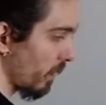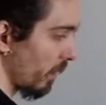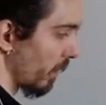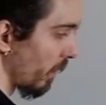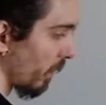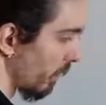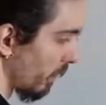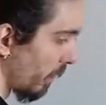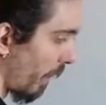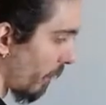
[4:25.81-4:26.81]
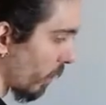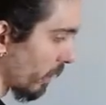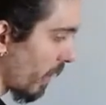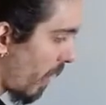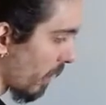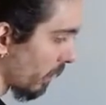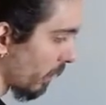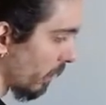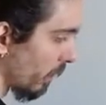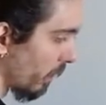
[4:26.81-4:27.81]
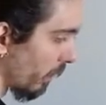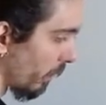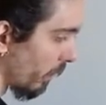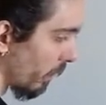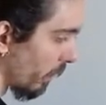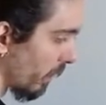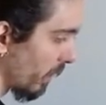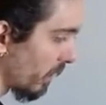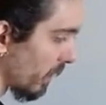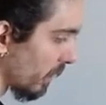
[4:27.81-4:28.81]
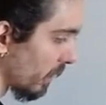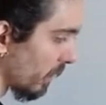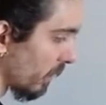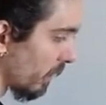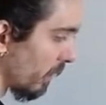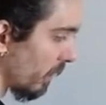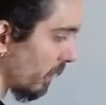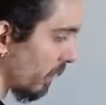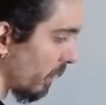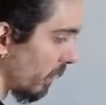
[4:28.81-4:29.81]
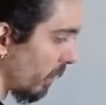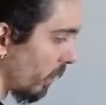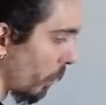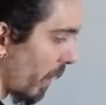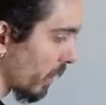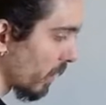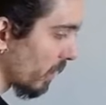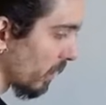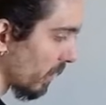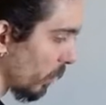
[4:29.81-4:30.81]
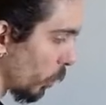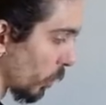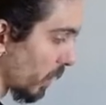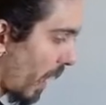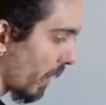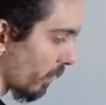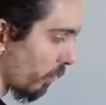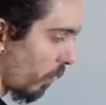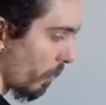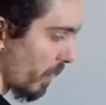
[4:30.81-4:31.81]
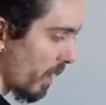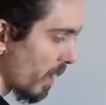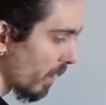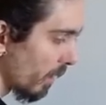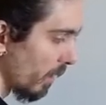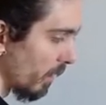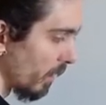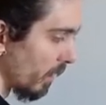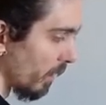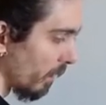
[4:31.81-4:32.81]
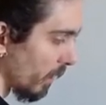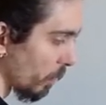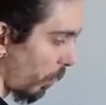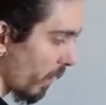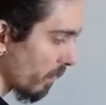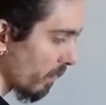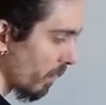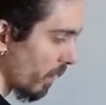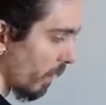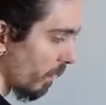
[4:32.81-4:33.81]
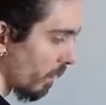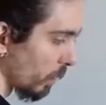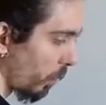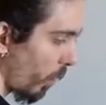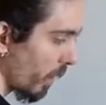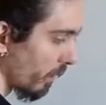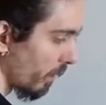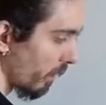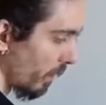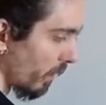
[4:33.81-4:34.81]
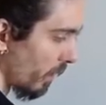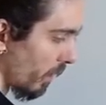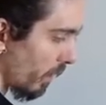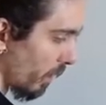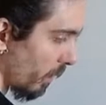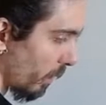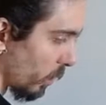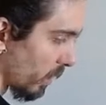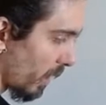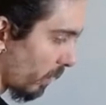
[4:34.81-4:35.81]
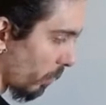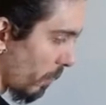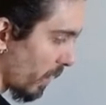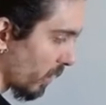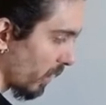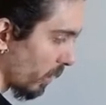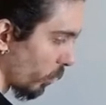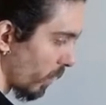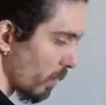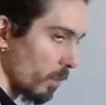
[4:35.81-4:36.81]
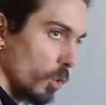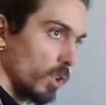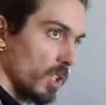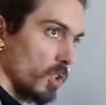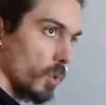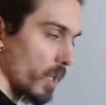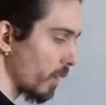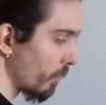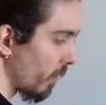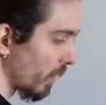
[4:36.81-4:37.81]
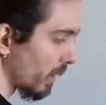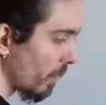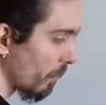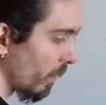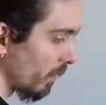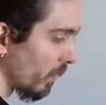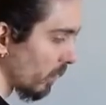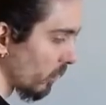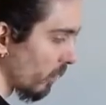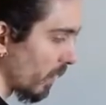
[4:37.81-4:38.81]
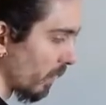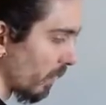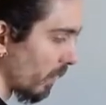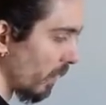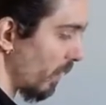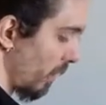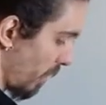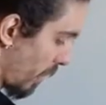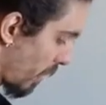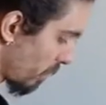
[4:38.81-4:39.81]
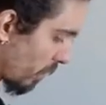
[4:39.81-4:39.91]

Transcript: here, along the arc. Here it is. You measure it, you start from here, this point, this point. You start measuring, you can use a string, for example, a string, and